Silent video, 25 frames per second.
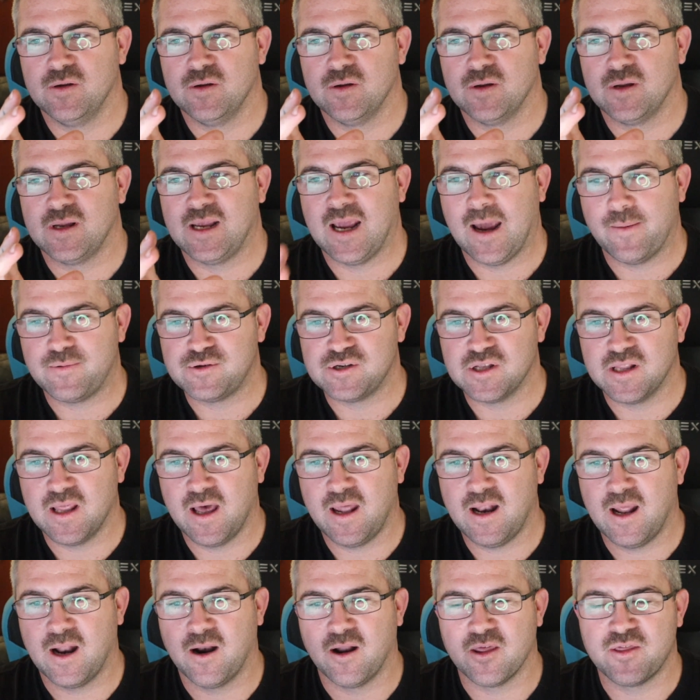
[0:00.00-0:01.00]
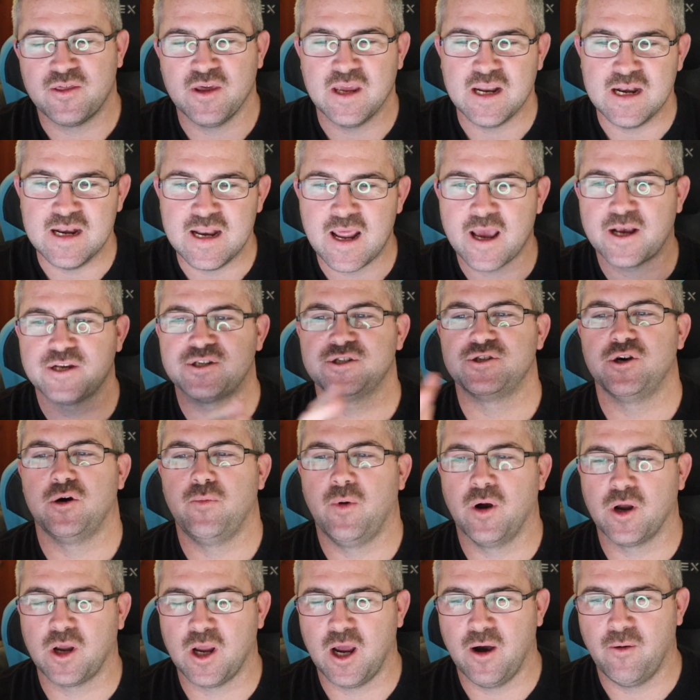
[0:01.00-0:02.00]
capture that, and I think next time
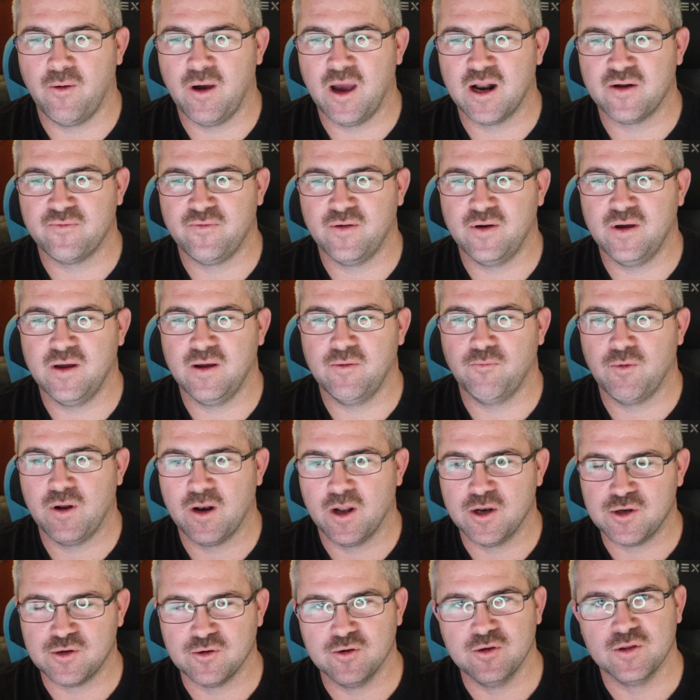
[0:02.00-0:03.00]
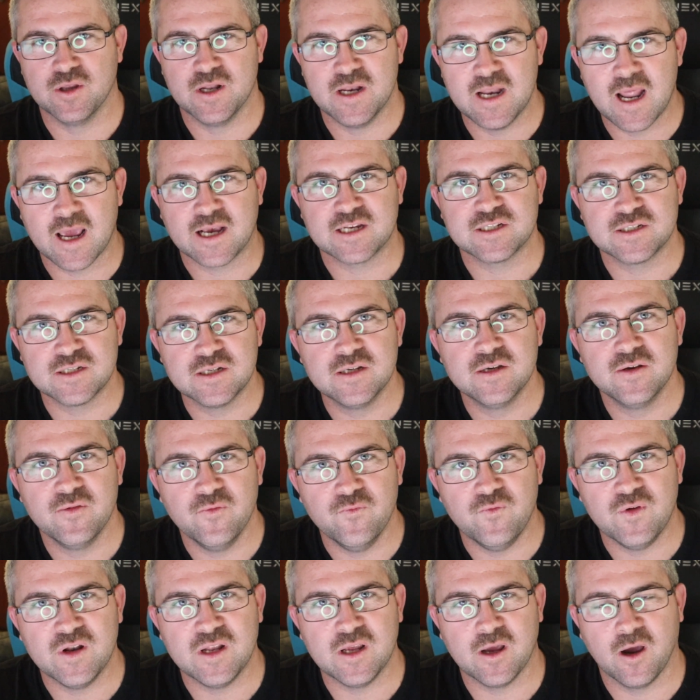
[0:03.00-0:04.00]
I go out, when I do the next
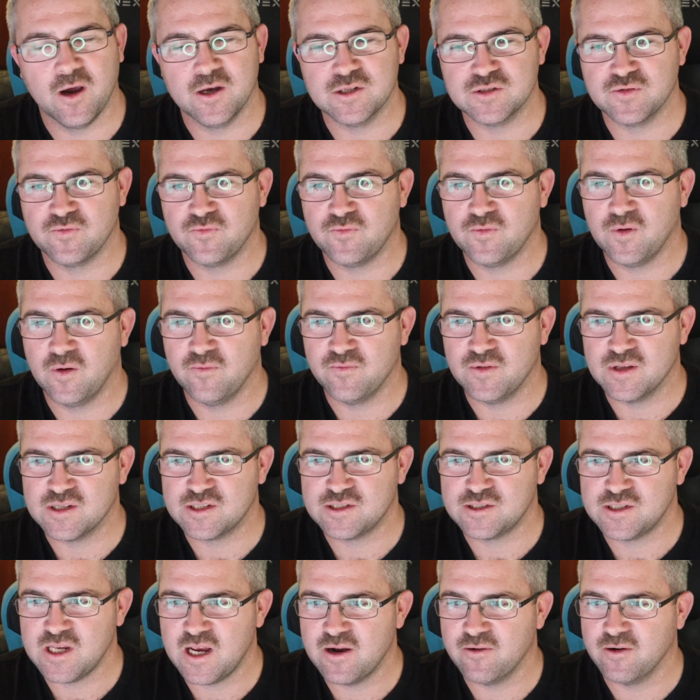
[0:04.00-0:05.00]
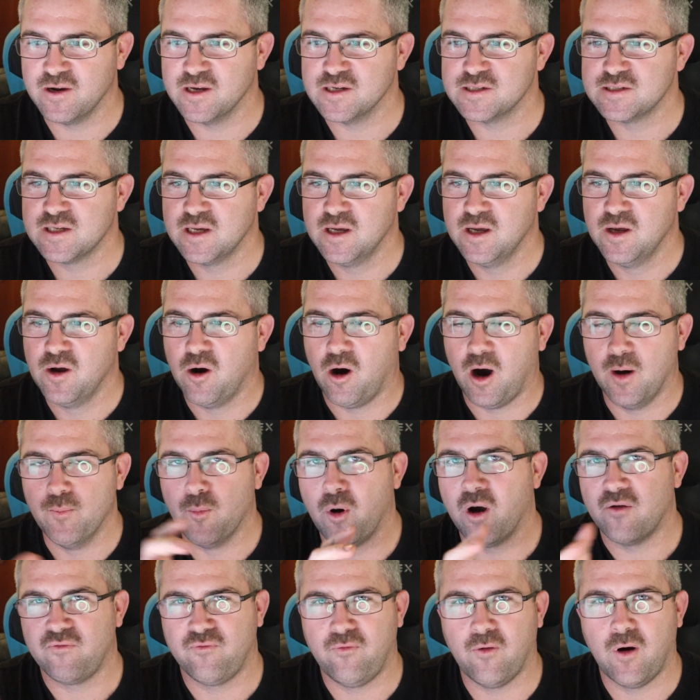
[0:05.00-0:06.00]
videos of this series, I
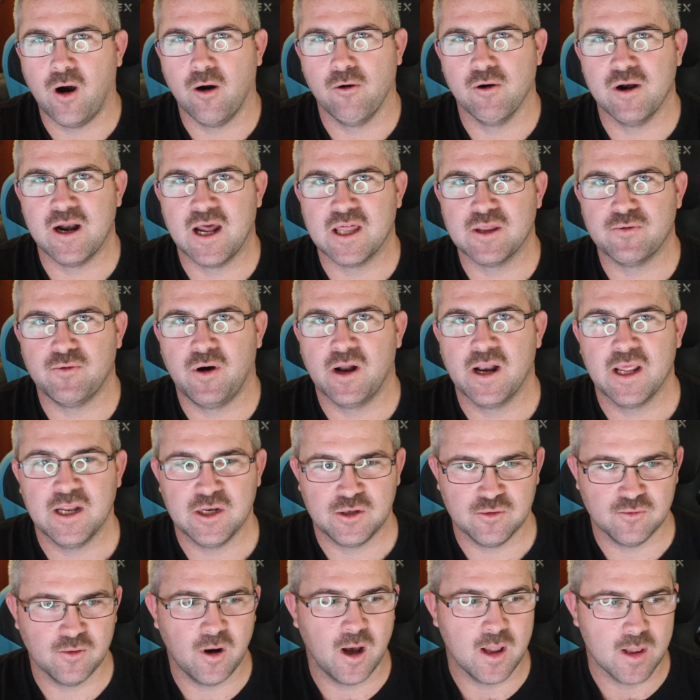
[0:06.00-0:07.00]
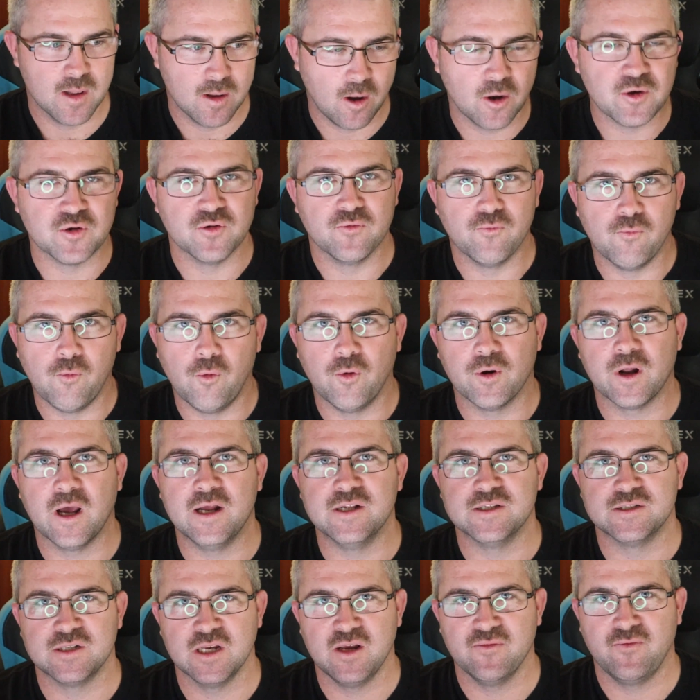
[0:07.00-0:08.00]
might fire another one into a lot of water
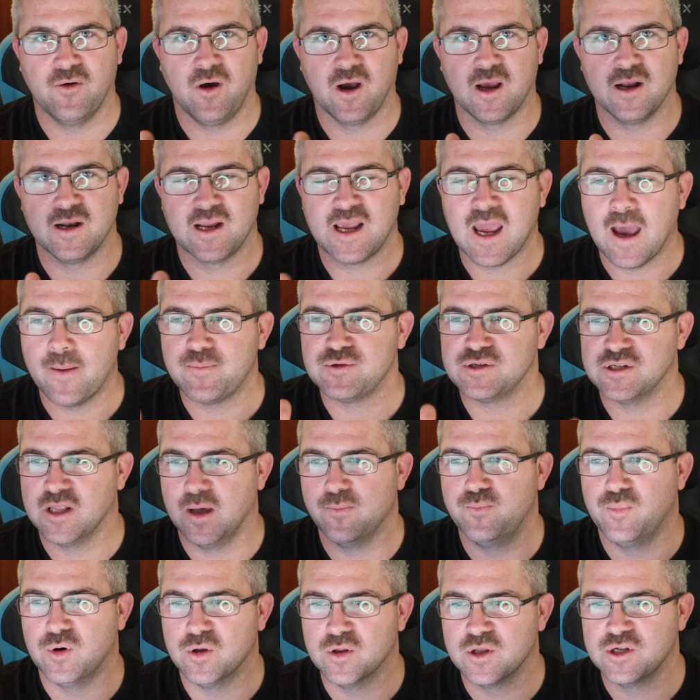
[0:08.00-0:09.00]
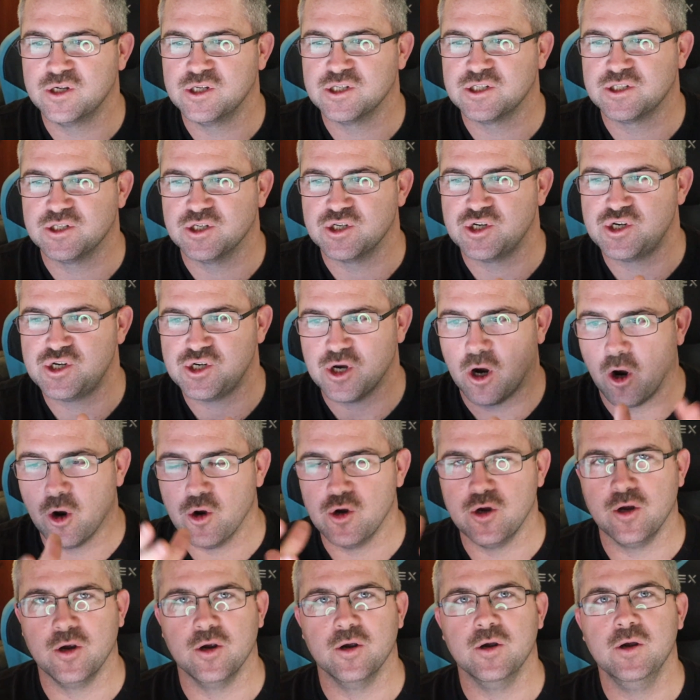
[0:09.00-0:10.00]
and see if I can capture that bullet just to show
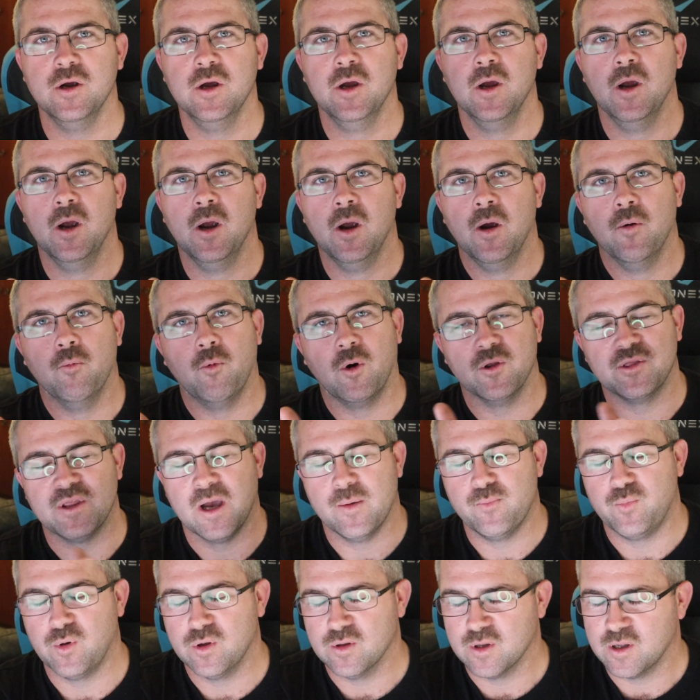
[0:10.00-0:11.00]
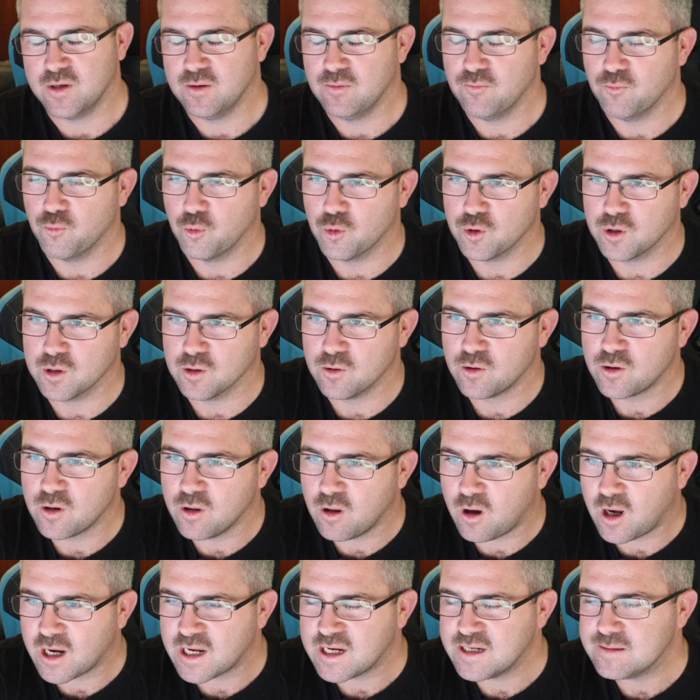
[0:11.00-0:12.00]
you what that bullet would look
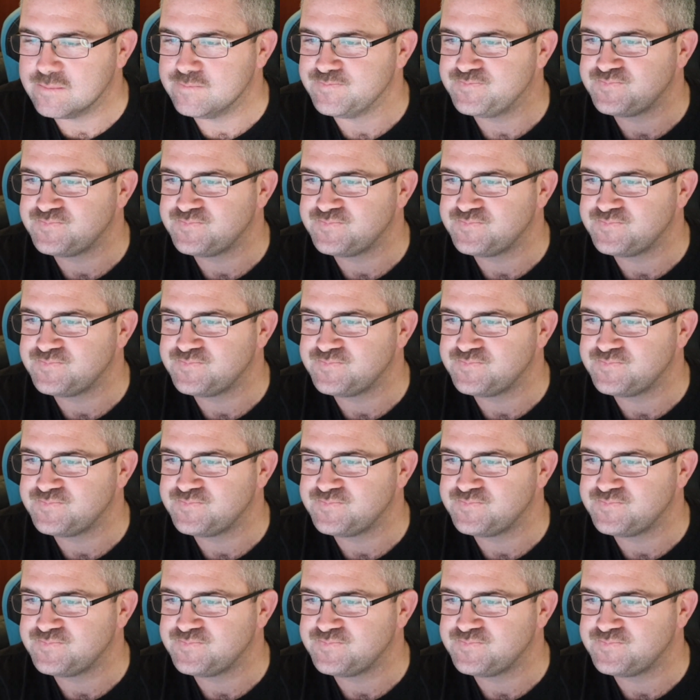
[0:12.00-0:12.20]
like.